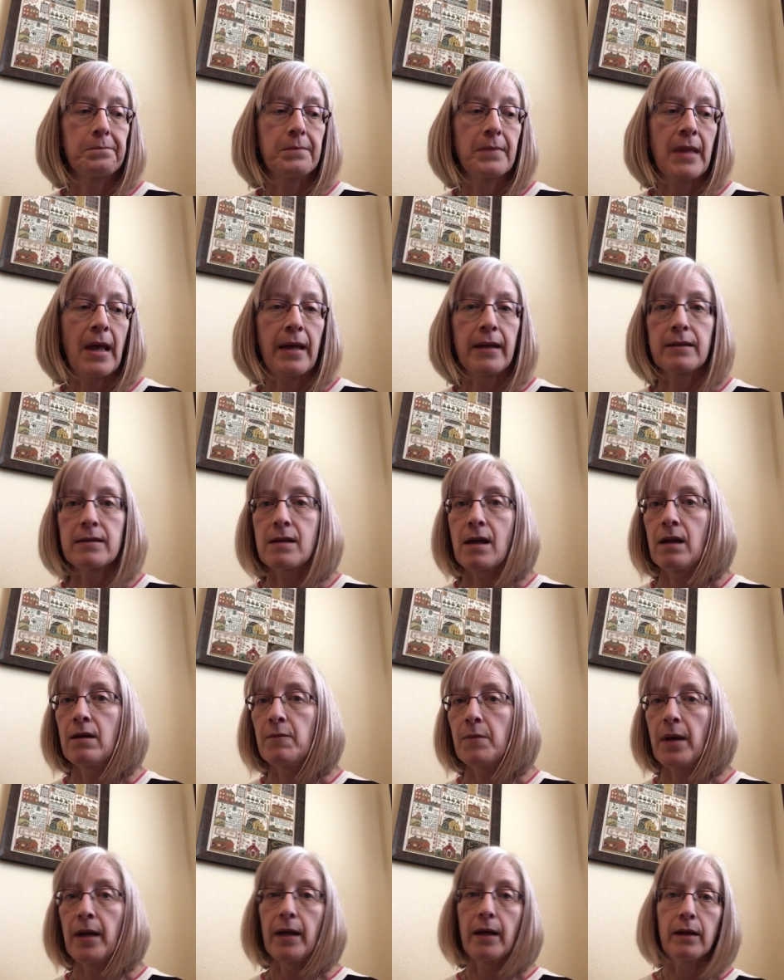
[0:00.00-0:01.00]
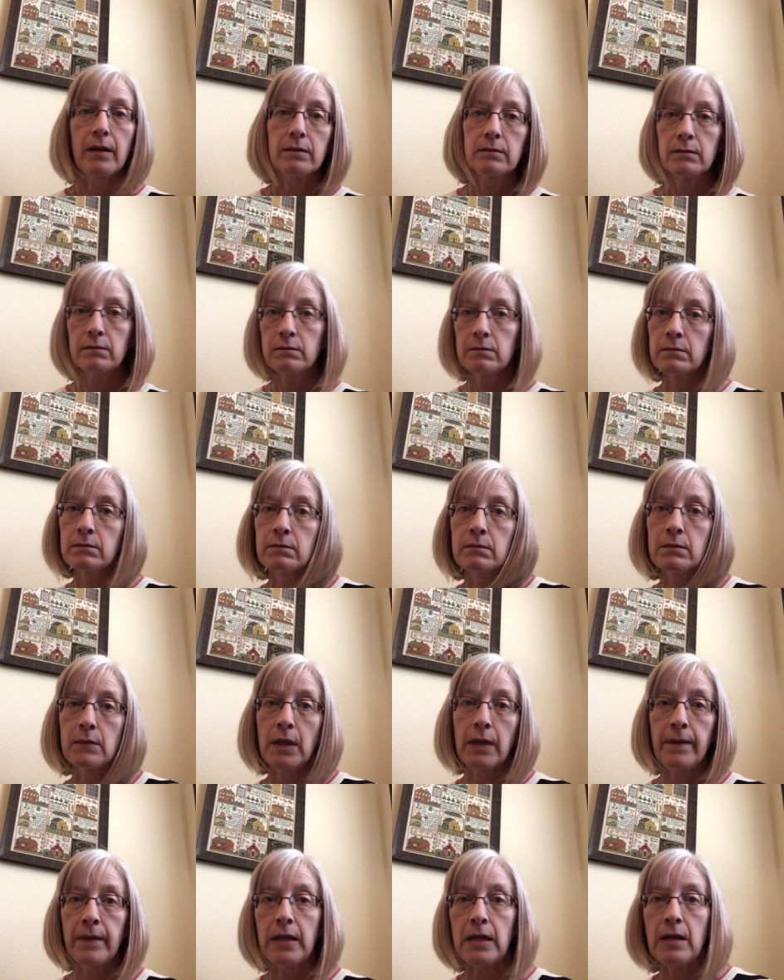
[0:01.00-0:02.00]
That's kind of my
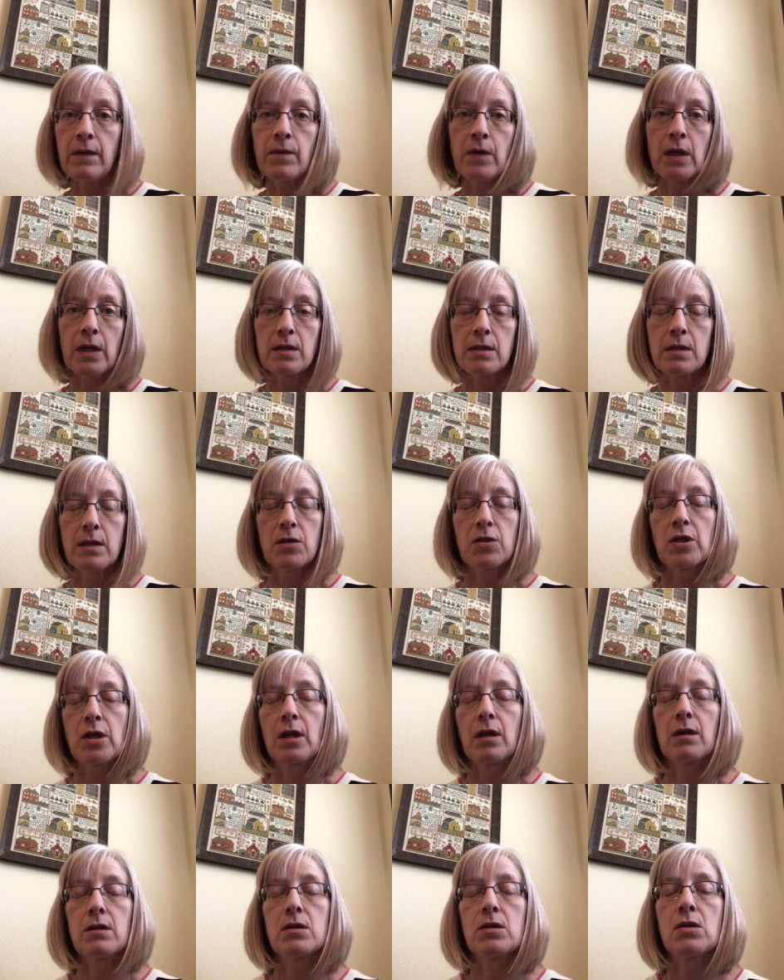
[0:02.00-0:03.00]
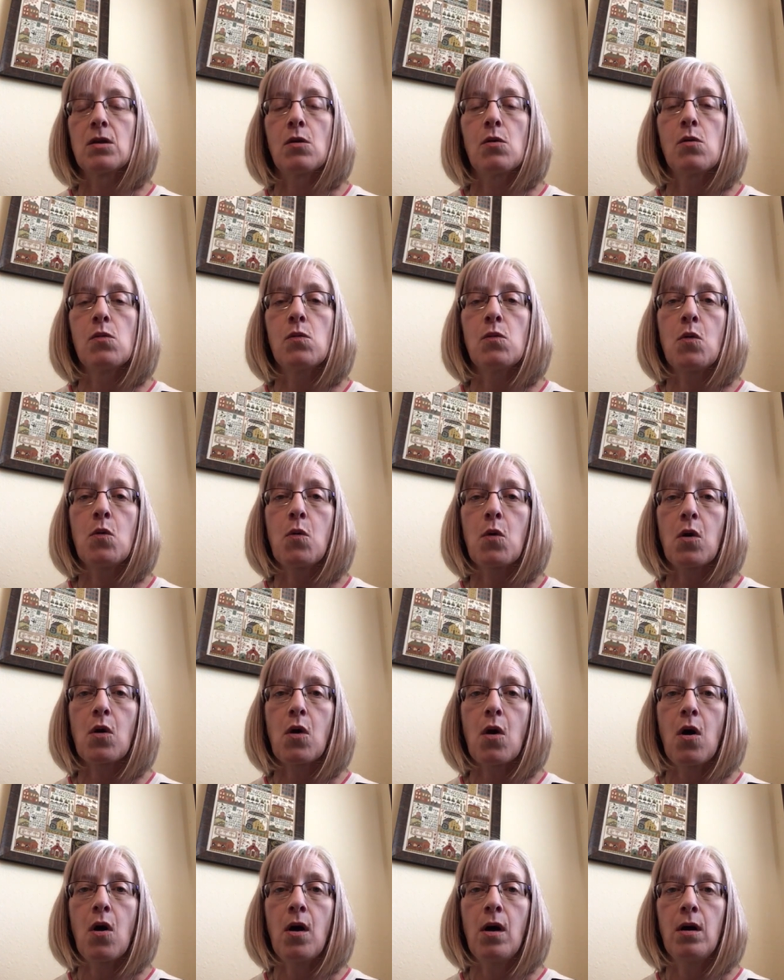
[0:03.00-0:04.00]
in the evening stitching. So we'll work
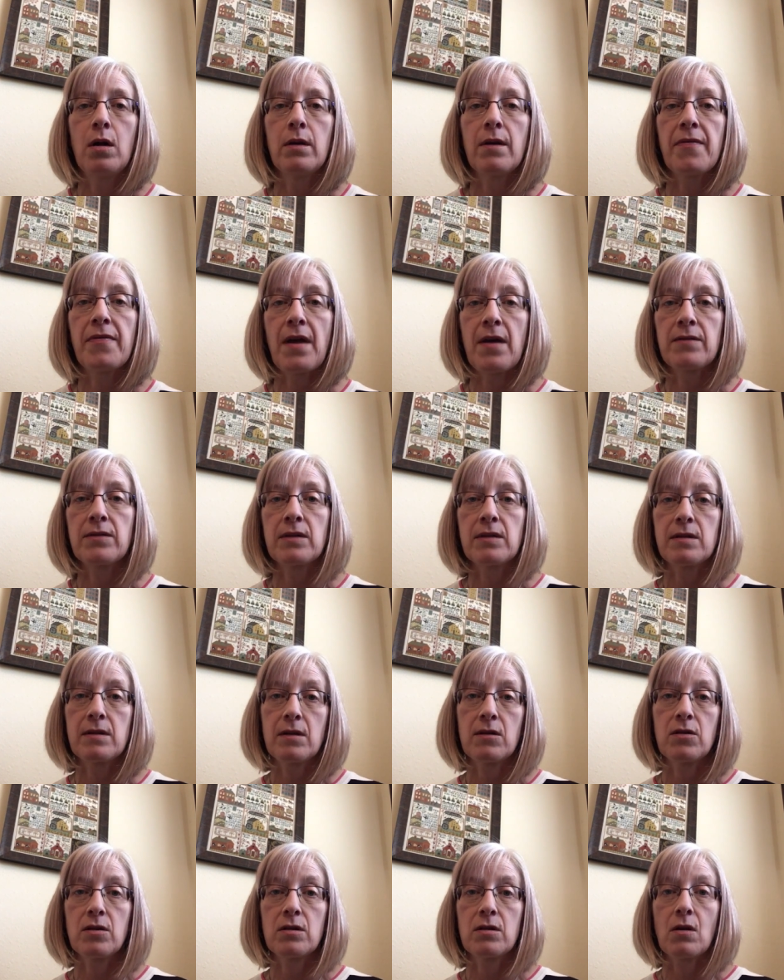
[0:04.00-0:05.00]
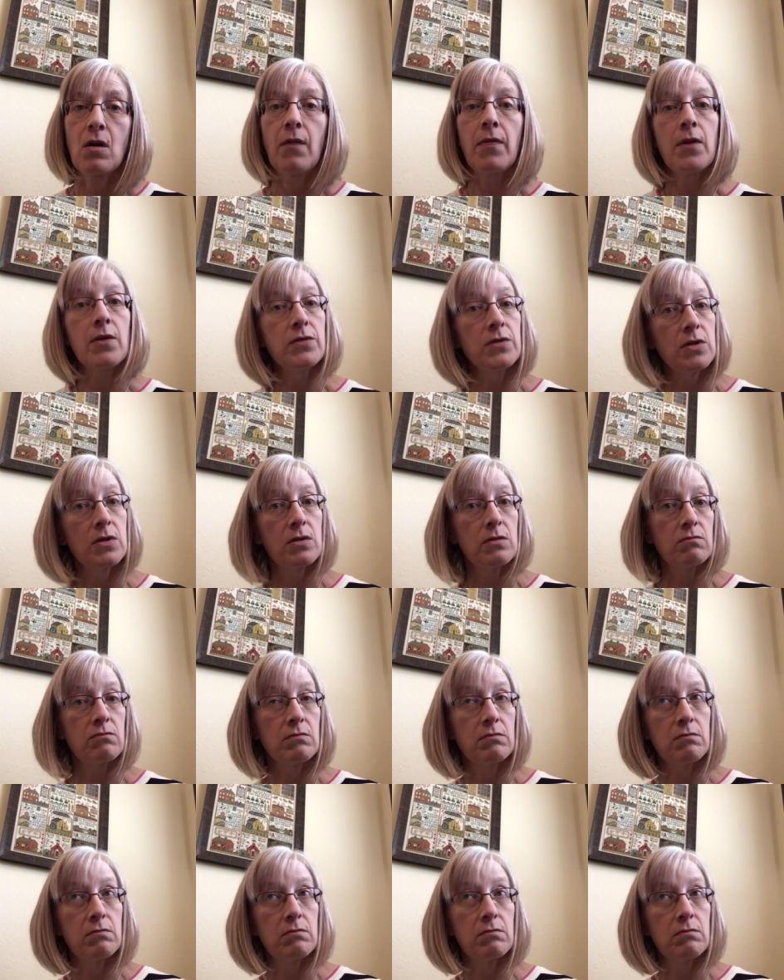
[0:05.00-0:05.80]
on 1,000 stitches on those